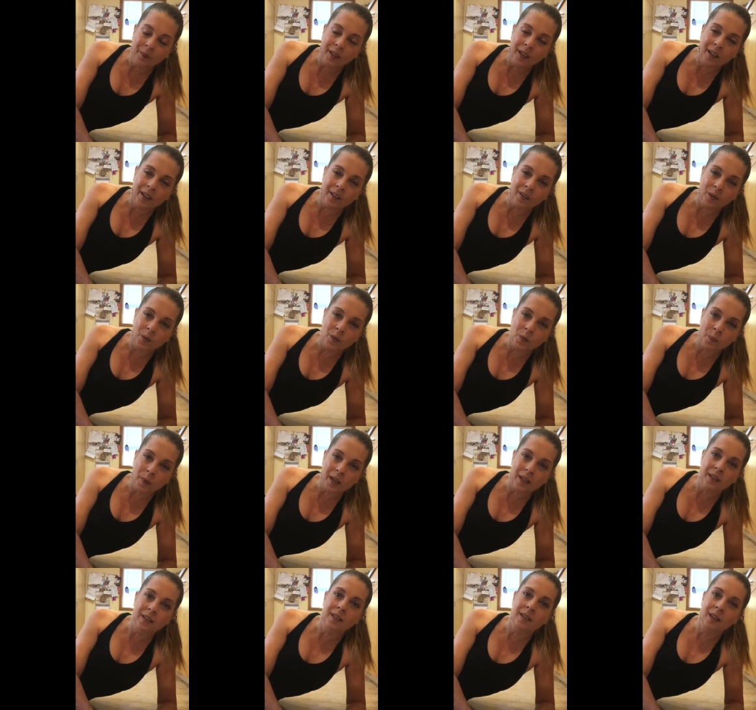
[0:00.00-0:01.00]
and those
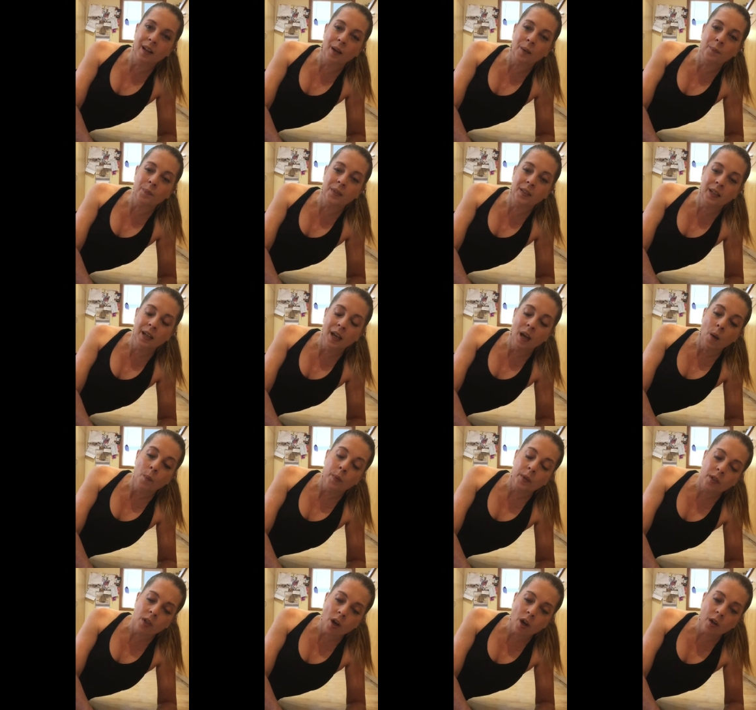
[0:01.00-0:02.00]
base steps.
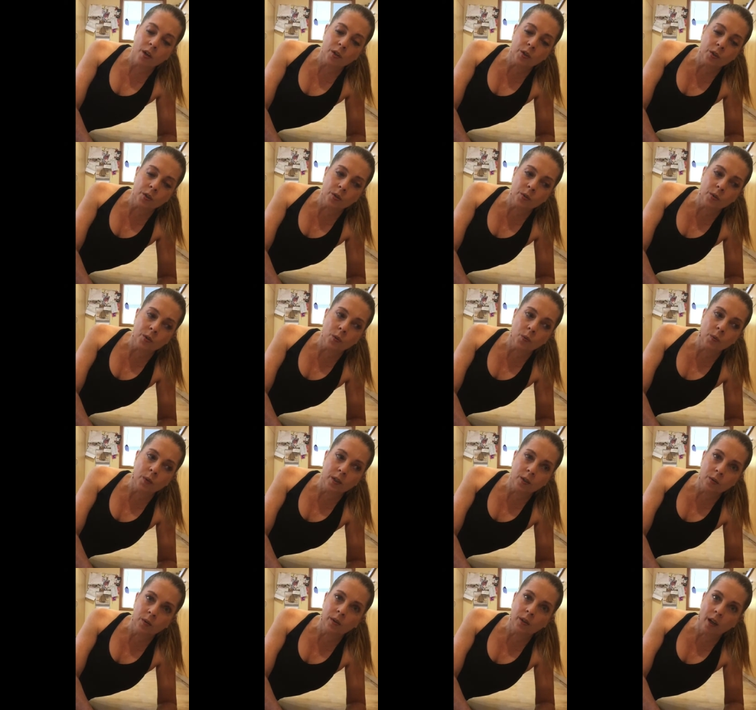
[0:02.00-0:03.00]
But tendus, we
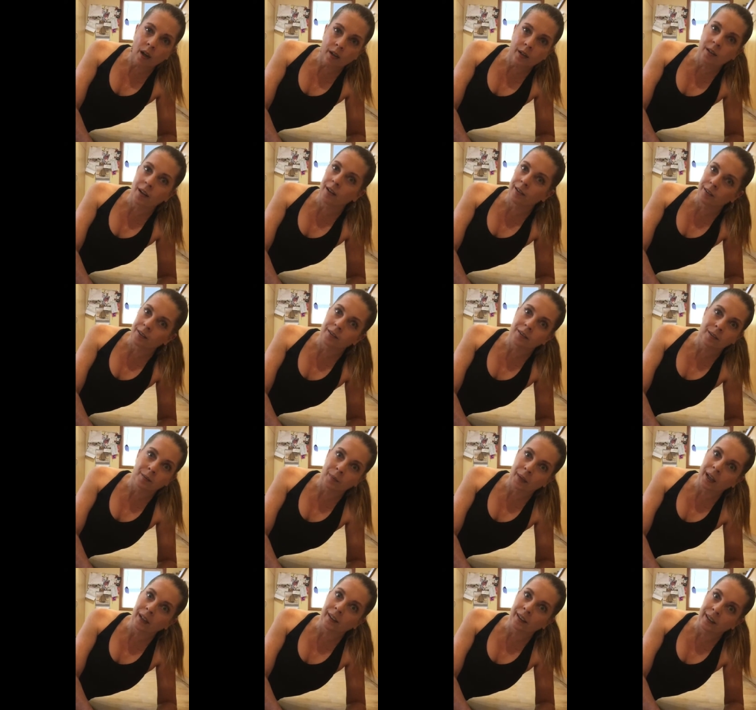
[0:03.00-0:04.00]
do a lot of tendus in
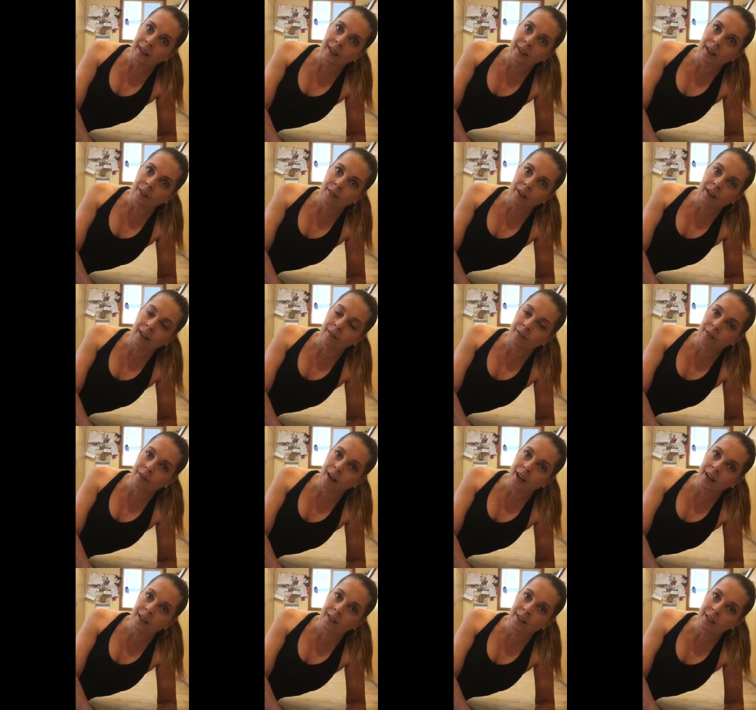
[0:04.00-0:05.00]
ballet. I've had
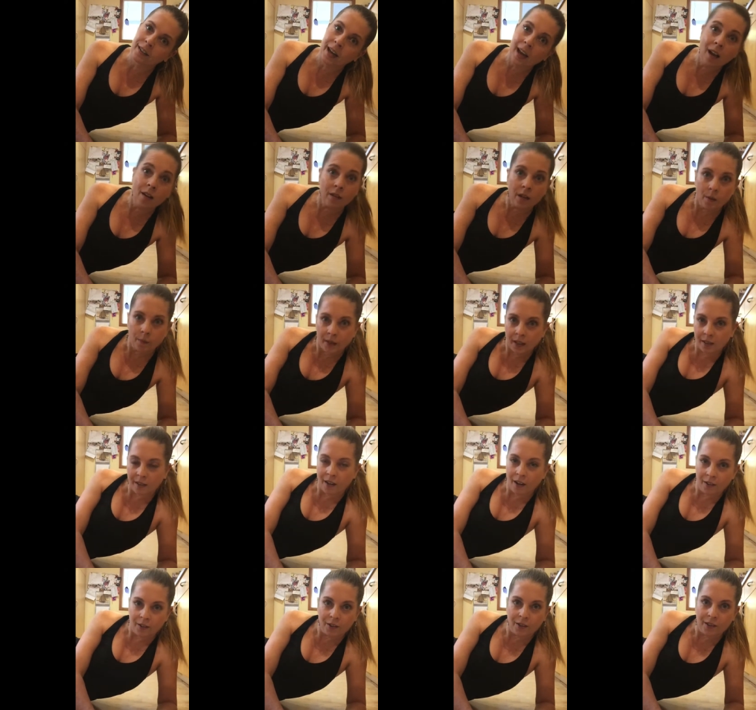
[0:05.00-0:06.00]
friends count how many
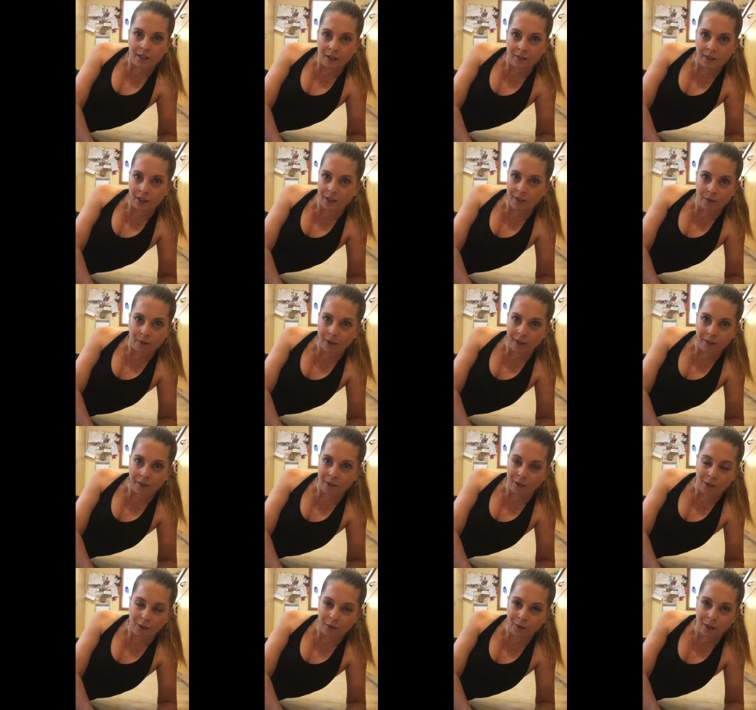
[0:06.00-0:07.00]
tendus they've done throughout their
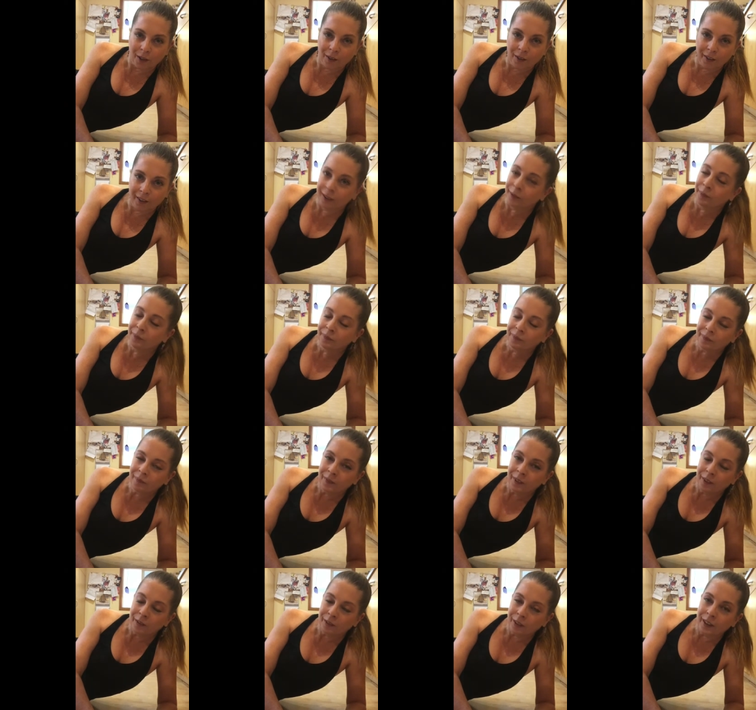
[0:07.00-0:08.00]
career, and
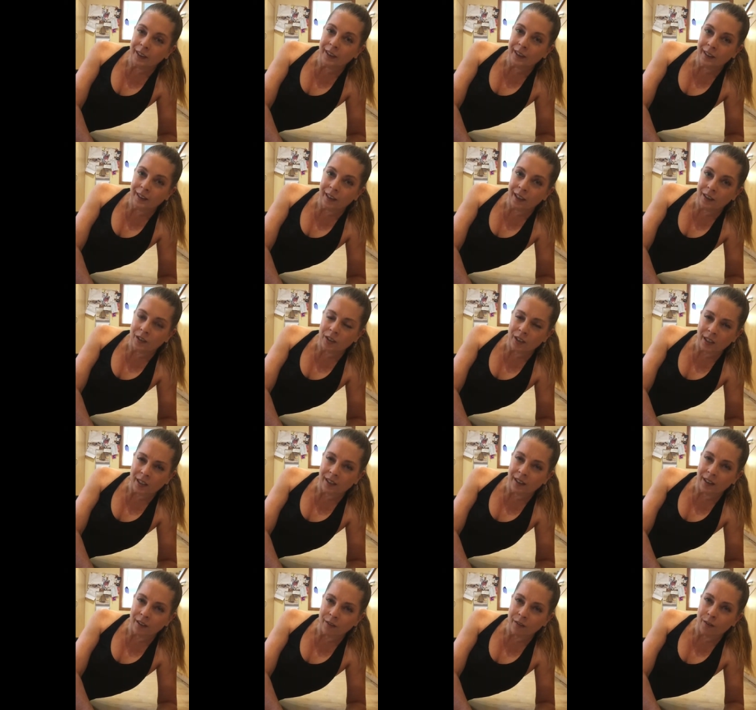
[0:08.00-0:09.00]
really I should get
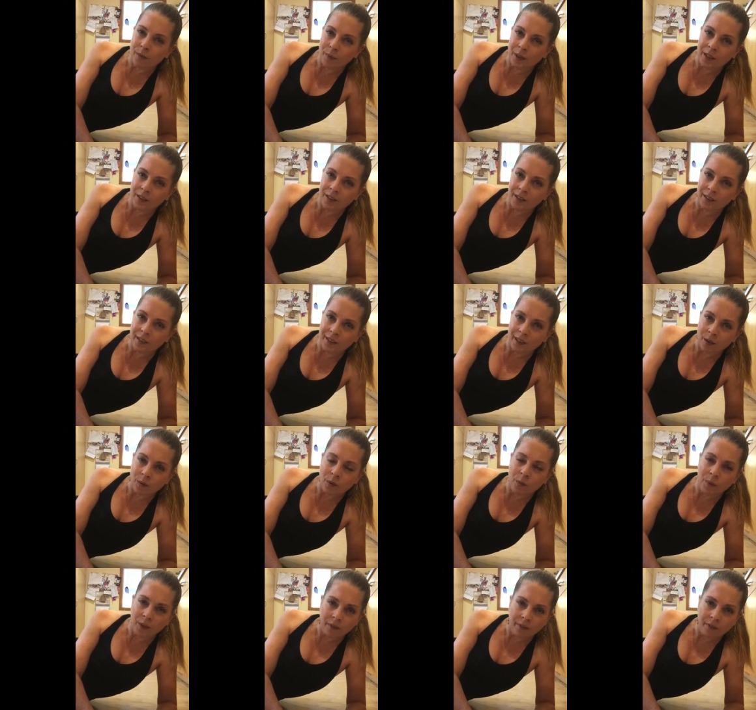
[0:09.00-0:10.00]
that information because that would
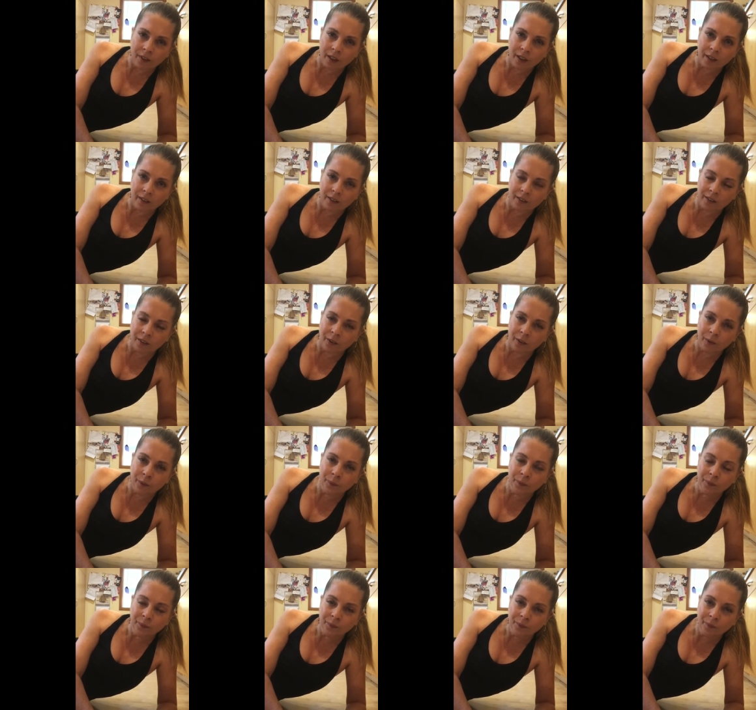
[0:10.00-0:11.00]
be fun. So
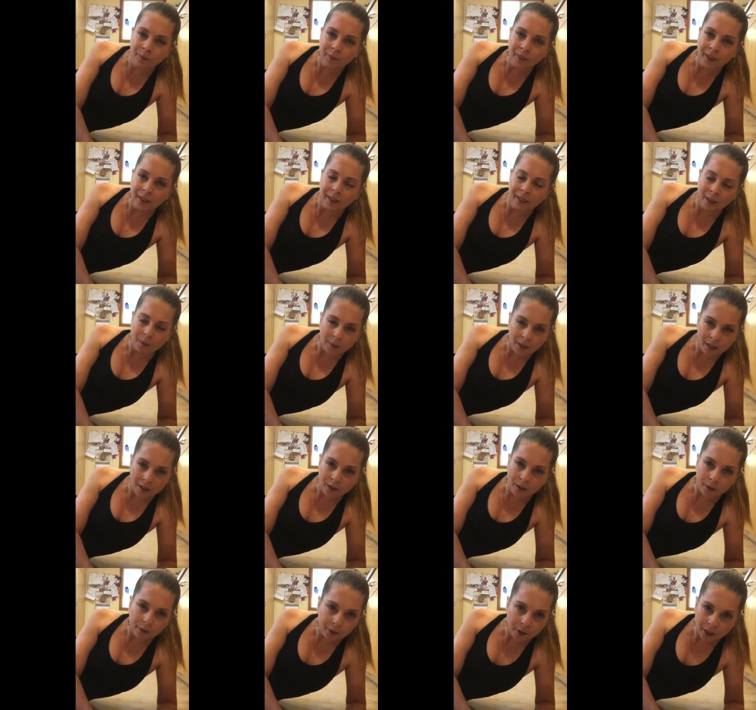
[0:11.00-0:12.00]
let me know
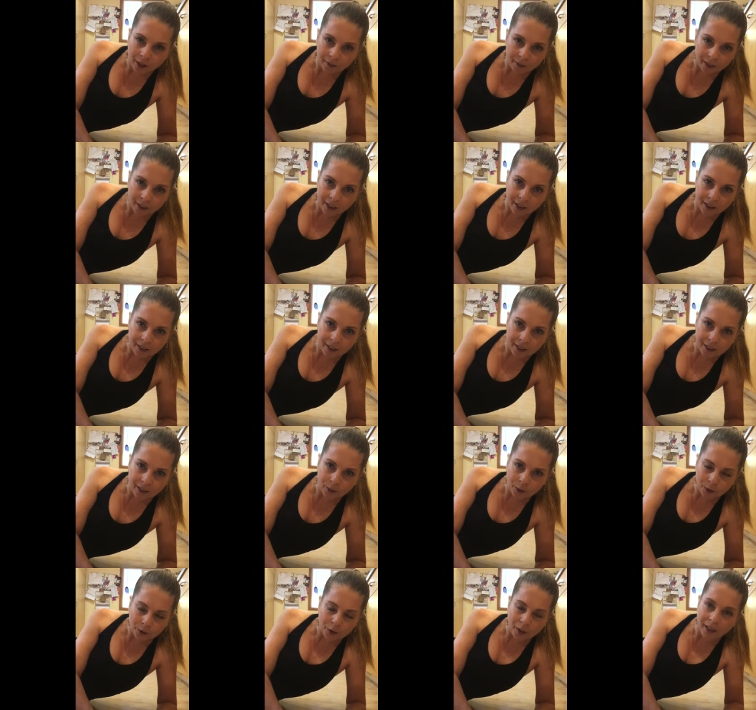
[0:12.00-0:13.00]
if you have any idea.
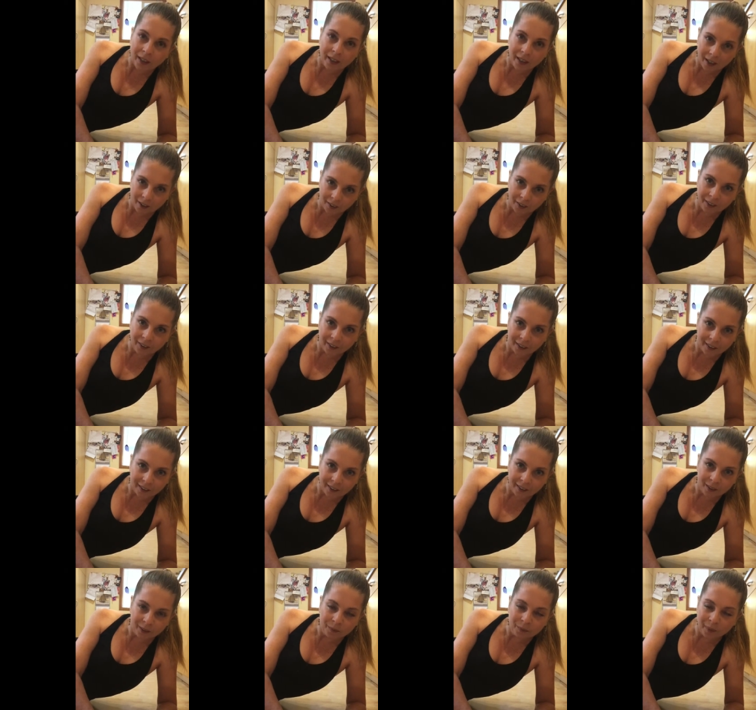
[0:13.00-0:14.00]
We'll try to calculate it.
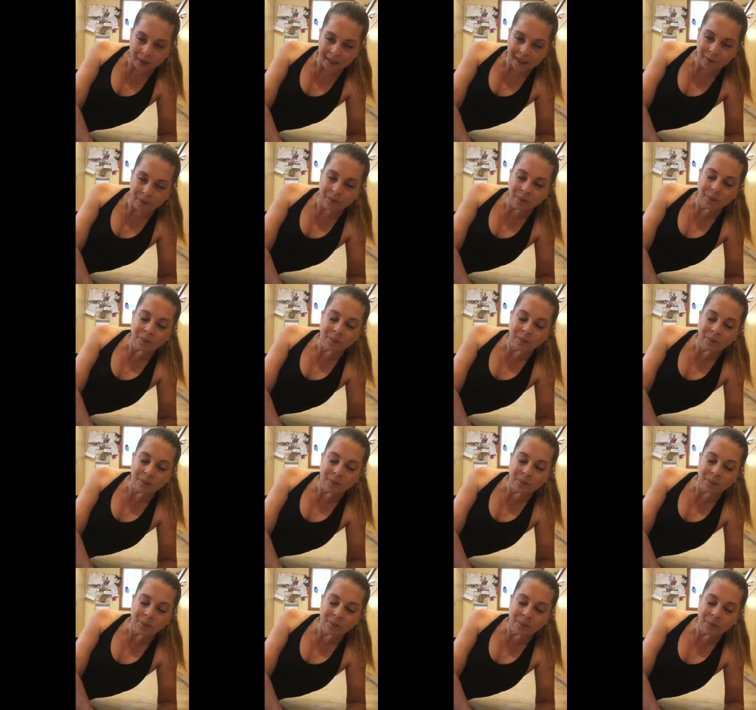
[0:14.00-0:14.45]
But